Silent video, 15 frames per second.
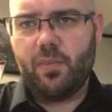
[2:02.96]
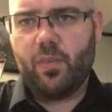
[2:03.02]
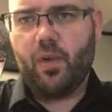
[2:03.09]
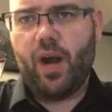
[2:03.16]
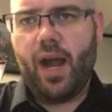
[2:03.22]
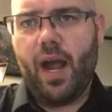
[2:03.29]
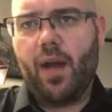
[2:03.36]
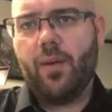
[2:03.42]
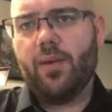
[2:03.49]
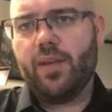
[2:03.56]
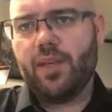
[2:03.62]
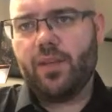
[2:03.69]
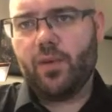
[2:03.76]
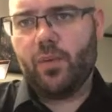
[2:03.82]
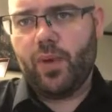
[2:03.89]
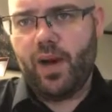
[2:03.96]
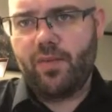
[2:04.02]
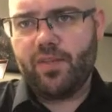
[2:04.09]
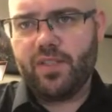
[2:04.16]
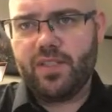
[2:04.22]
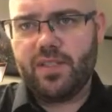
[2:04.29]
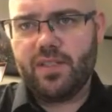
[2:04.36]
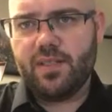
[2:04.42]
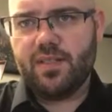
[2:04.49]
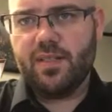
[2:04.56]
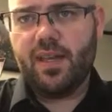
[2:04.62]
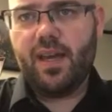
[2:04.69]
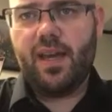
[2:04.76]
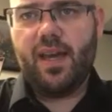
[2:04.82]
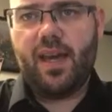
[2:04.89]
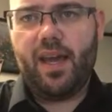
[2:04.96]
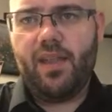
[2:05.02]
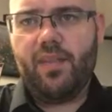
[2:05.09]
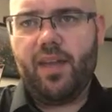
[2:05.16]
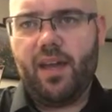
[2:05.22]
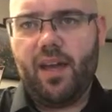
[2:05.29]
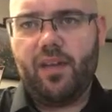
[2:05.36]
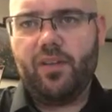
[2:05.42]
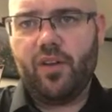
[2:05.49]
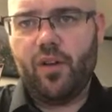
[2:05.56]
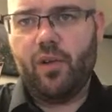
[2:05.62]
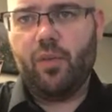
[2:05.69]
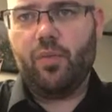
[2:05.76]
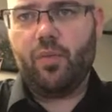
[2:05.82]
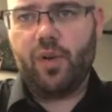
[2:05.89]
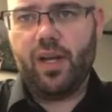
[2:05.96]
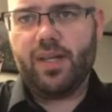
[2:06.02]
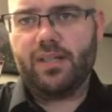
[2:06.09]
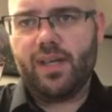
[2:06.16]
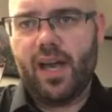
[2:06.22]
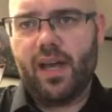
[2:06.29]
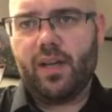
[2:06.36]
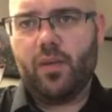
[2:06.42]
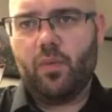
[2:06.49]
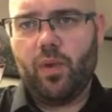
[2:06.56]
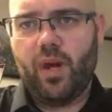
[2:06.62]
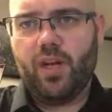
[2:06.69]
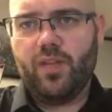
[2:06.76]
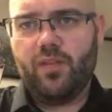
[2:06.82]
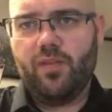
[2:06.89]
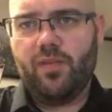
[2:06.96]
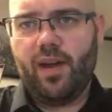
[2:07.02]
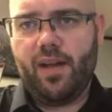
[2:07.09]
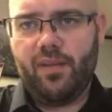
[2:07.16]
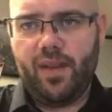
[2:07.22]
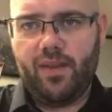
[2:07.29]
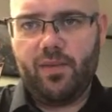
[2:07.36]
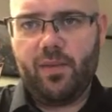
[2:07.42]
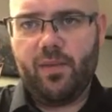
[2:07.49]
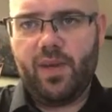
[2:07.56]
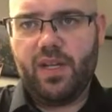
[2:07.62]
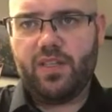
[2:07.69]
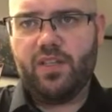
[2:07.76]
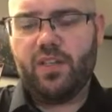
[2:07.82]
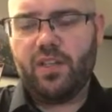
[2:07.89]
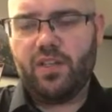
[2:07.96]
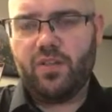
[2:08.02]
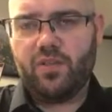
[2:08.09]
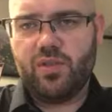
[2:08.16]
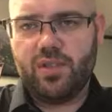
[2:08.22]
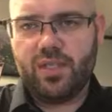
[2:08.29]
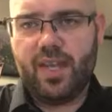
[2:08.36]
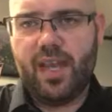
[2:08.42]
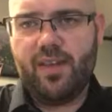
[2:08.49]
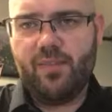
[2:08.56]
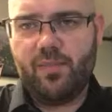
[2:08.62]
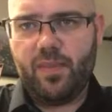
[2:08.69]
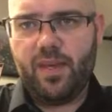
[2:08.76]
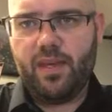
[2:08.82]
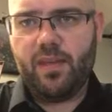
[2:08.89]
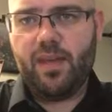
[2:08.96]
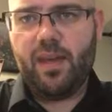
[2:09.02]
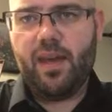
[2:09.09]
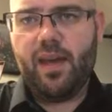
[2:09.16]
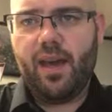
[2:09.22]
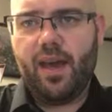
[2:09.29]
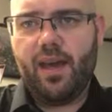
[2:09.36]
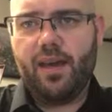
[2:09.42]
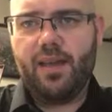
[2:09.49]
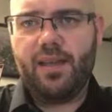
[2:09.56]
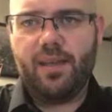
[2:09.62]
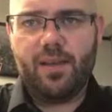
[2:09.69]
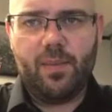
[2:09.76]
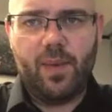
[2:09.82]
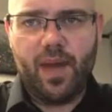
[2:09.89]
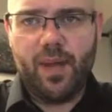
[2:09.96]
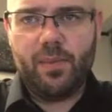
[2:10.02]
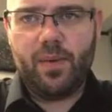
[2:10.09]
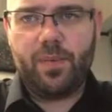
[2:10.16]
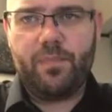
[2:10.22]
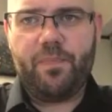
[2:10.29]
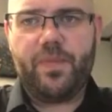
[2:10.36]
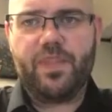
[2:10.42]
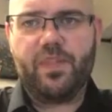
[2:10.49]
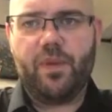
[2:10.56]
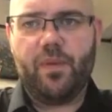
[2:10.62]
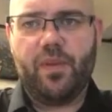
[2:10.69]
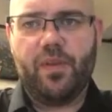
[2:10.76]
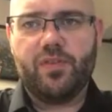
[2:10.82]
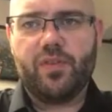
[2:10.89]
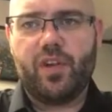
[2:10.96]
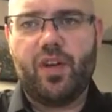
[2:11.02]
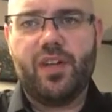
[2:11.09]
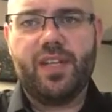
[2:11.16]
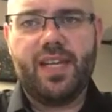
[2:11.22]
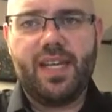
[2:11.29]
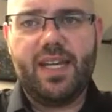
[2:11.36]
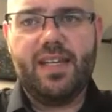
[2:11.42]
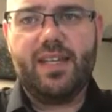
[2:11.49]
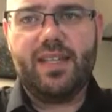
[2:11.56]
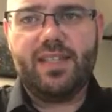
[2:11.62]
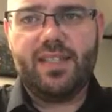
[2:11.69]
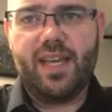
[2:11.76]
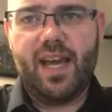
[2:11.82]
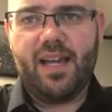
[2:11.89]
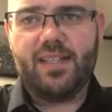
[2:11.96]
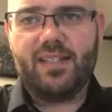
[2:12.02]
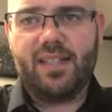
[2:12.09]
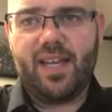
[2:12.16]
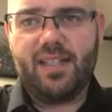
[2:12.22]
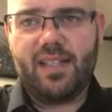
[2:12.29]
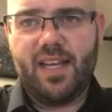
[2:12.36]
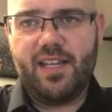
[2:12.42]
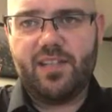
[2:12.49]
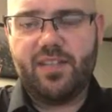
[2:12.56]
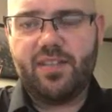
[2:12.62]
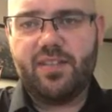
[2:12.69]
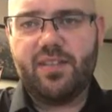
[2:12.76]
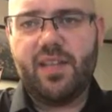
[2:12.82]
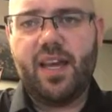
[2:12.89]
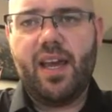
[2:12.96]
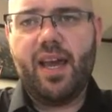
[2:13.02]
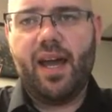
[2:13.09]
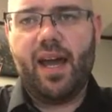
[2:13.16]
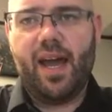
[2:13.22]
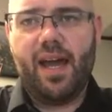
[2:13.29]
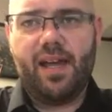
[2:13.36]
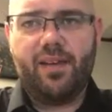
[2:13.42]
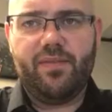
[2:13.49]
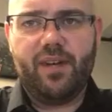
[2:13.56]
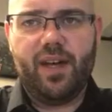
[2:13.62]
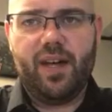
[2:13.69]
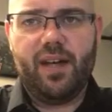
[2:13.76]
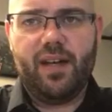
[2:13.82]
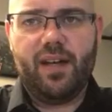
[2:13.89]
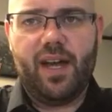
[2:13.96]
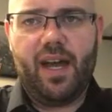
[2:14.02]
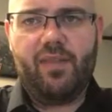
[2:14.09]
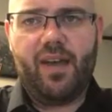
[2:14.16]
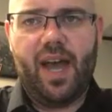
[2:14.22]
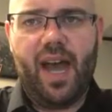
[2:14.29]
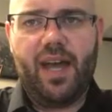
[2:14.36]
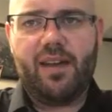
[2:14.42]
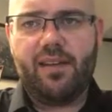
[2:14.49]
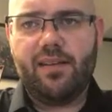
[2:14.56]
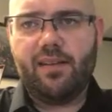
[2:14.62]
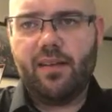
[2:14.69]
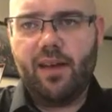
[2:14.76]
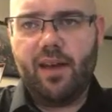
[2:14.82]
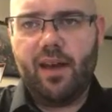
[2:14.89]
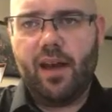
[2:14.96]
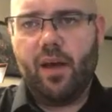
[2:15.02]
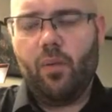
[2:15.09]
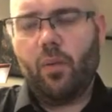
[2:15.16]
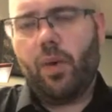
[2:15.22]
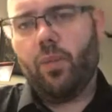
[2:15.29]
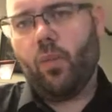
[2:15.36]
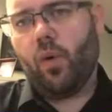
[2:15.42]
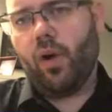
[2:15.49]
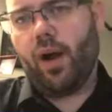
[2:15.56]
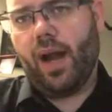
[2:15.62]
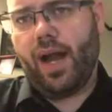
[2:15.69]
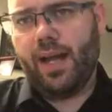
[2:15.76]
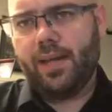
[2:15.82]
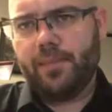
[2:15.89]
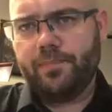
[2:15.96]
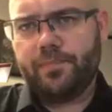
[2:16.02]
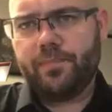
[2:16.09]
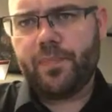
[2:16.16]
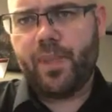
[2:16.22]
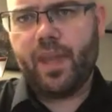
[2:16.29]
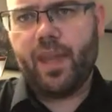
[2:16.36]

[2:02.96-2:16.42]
Brown in the references, and then I'll know exactly where you found that information that you just gave me in the paper. So those are called in-text citations. I've added one more item